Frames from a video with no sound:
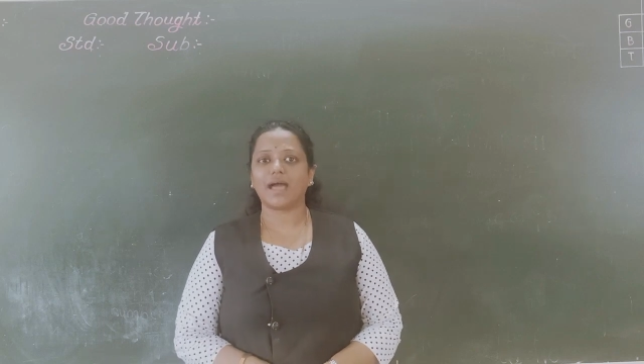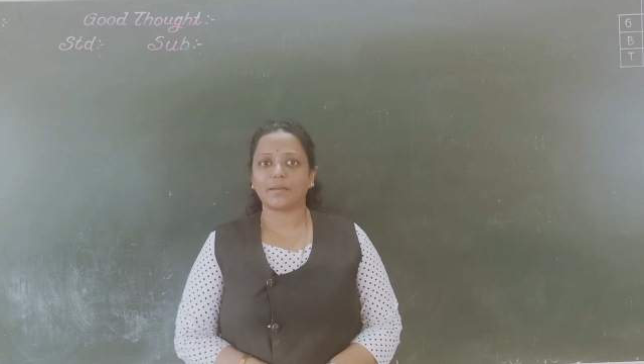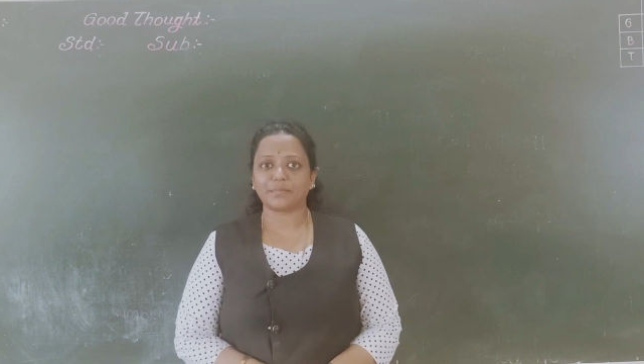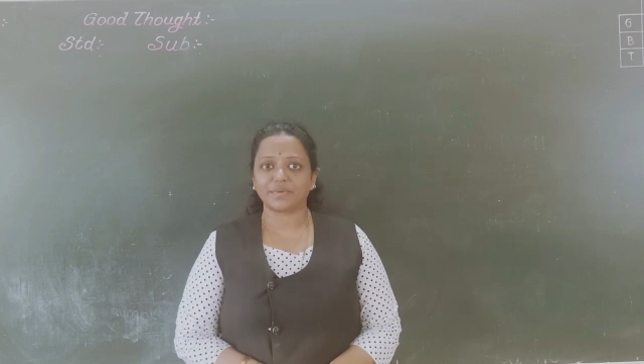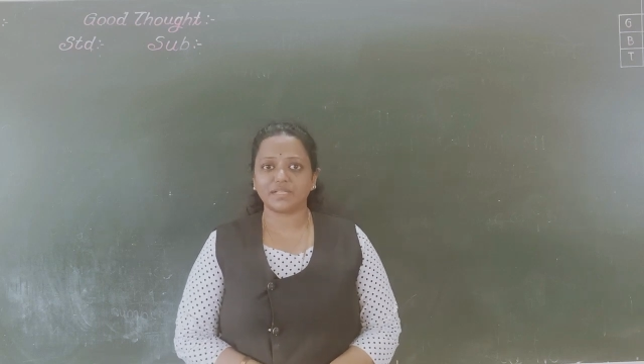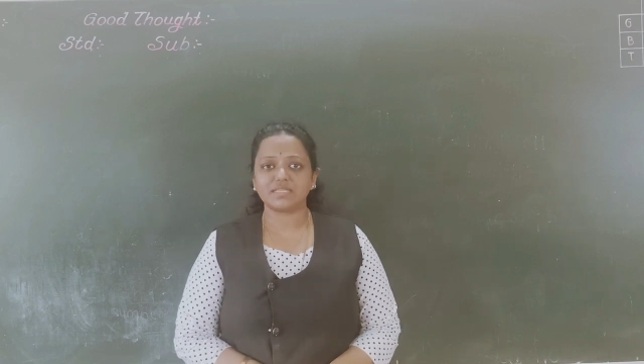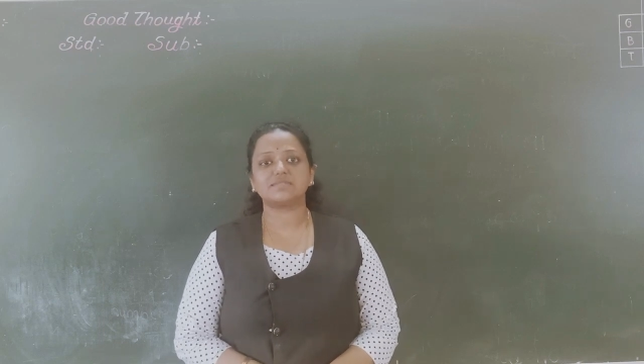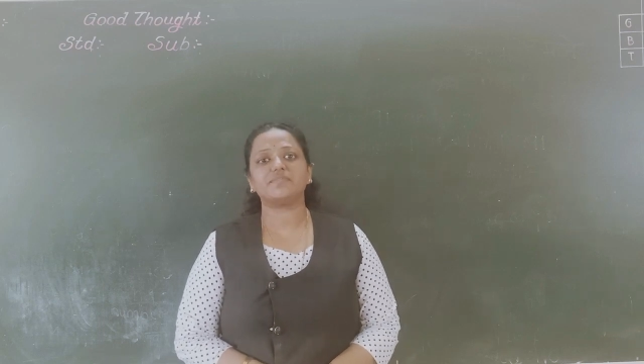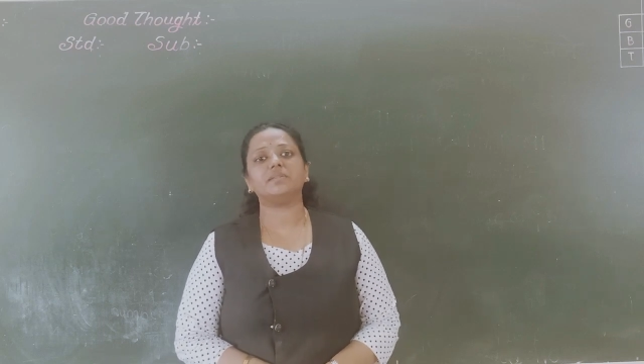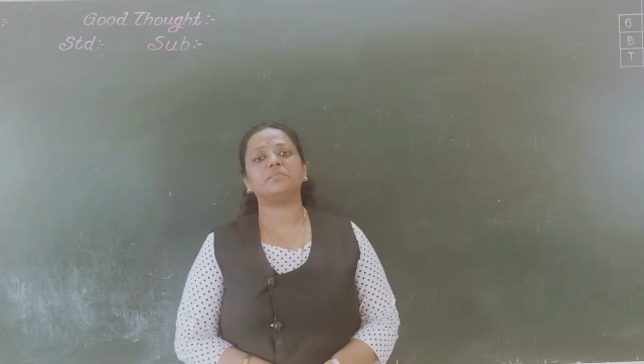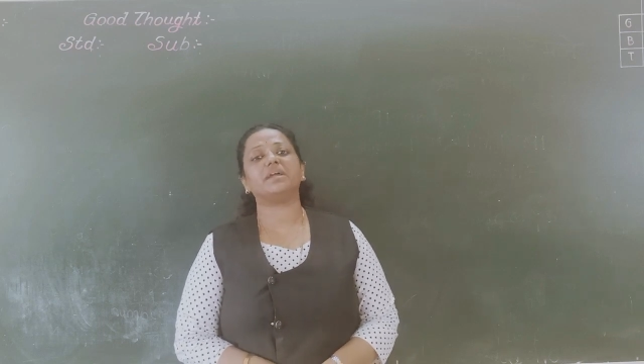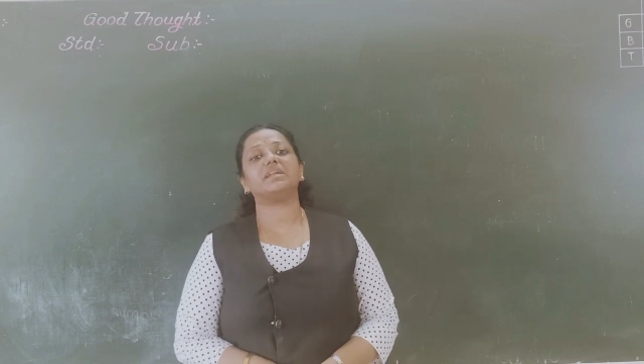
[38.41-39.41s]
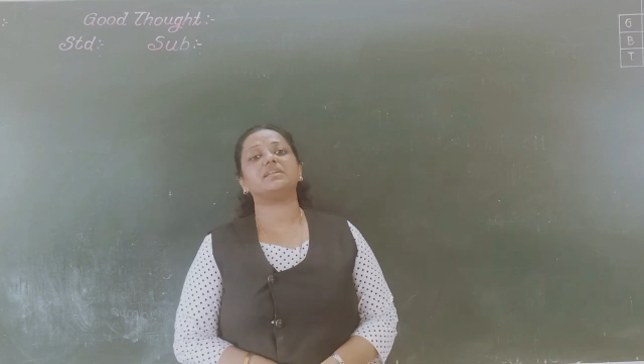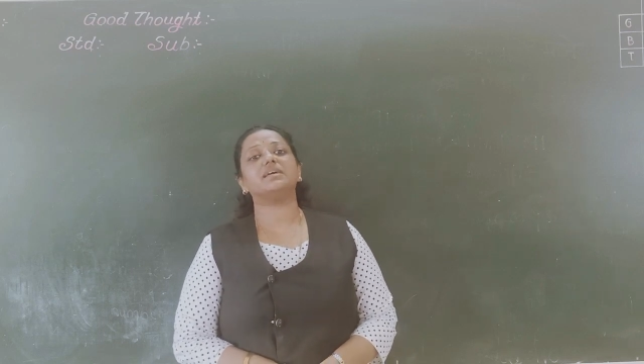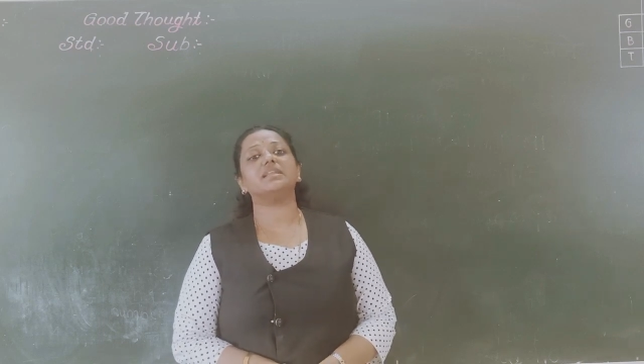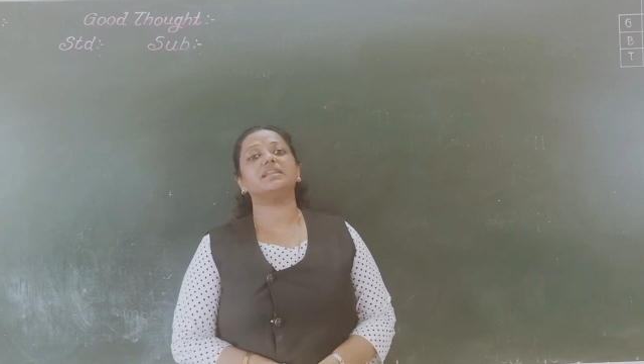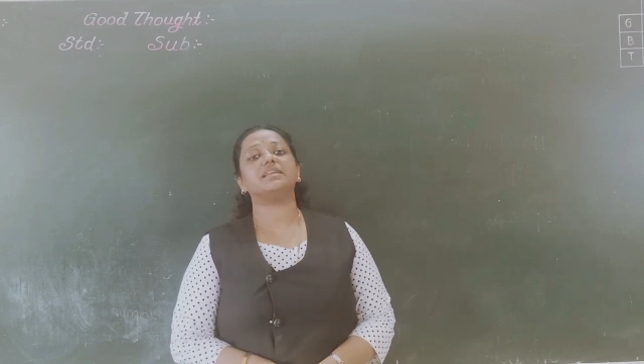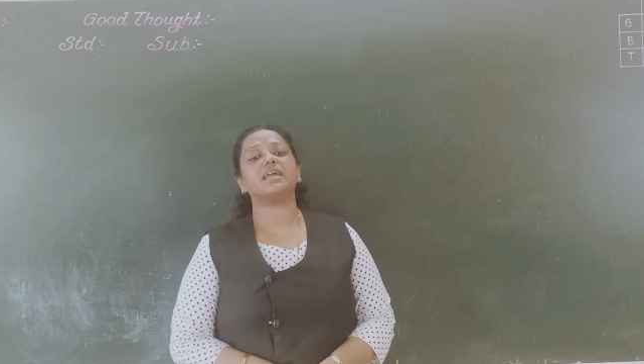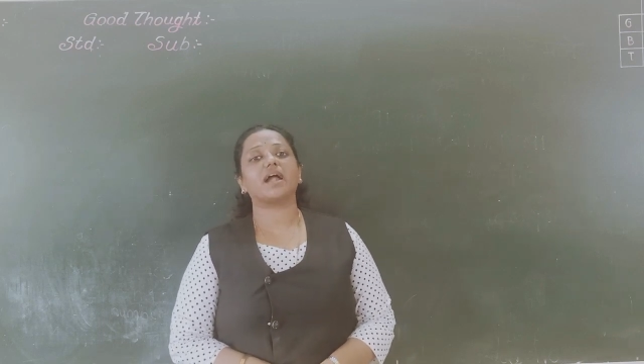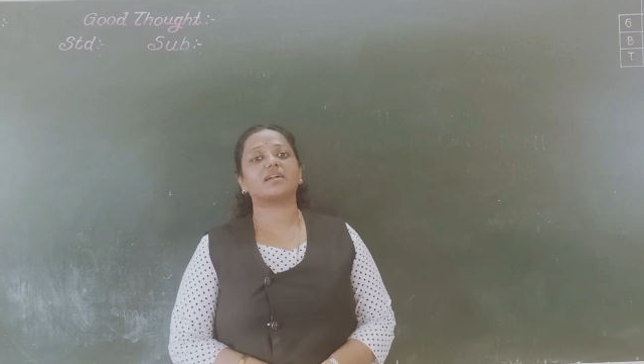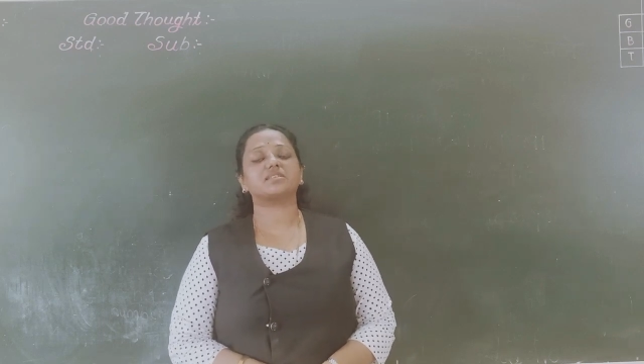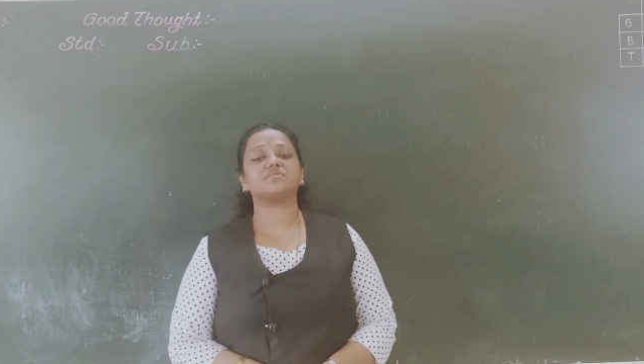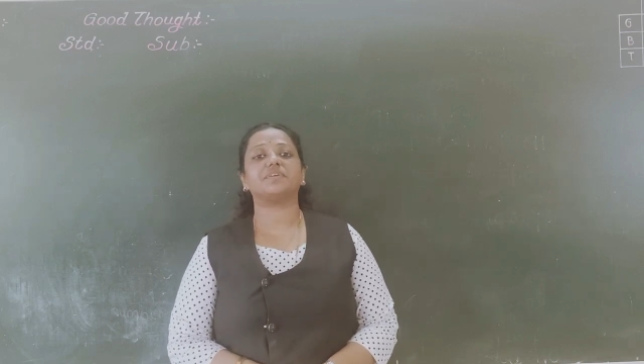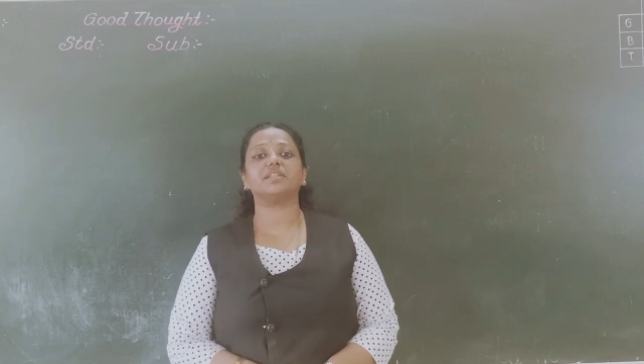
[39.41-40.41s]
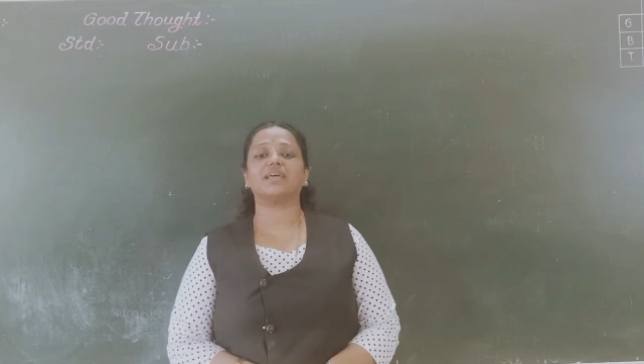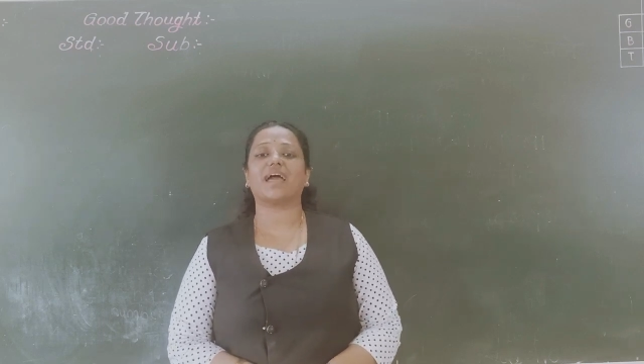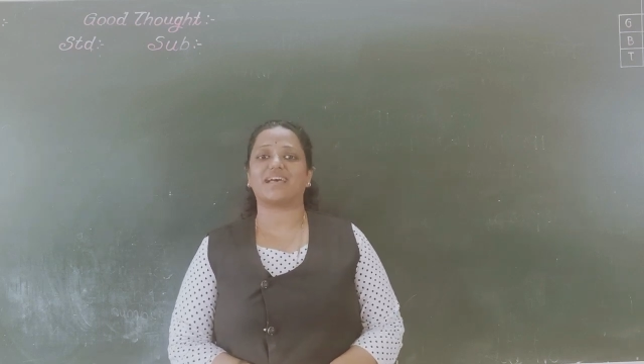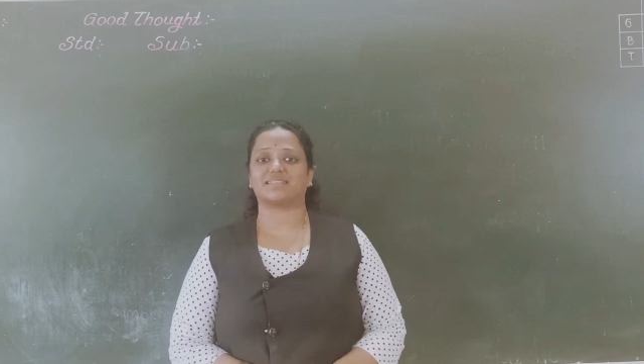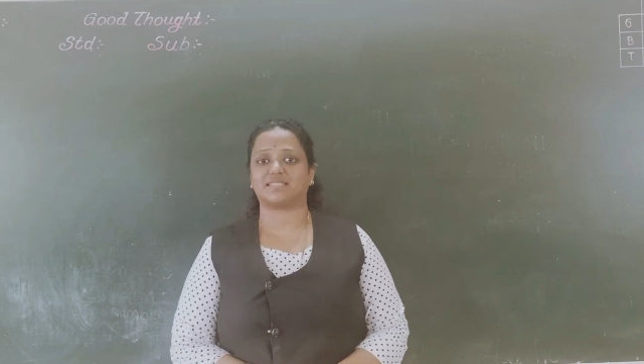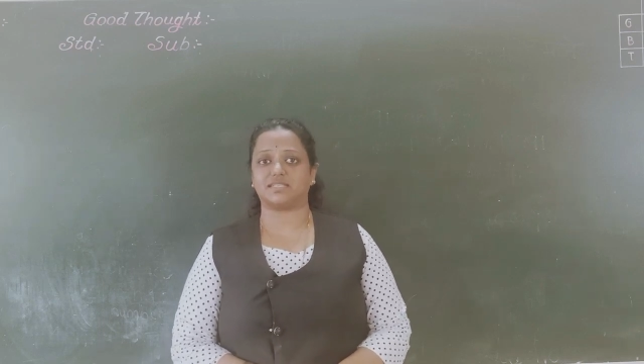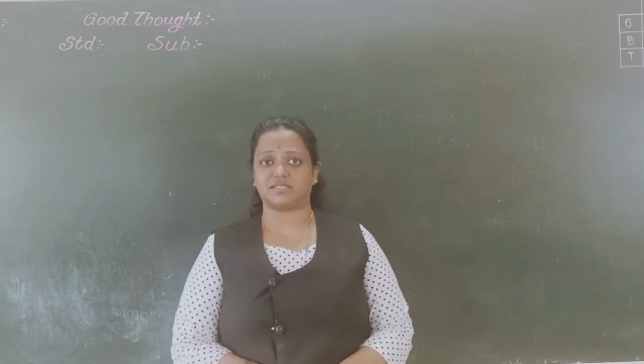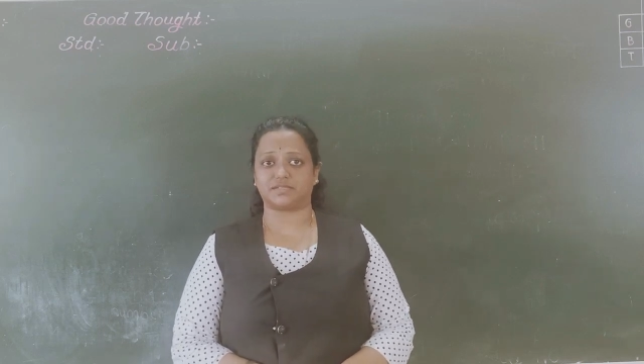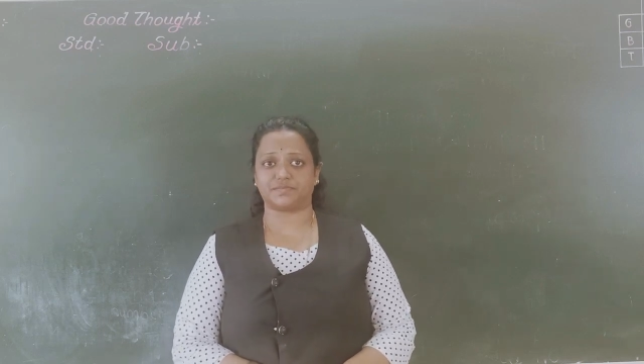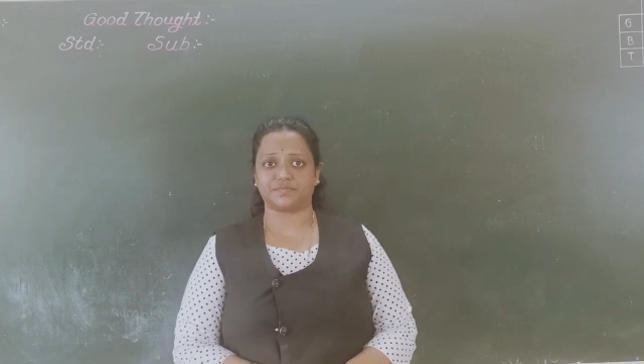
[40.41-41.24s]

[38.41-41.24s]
happens when metal reacts with acid.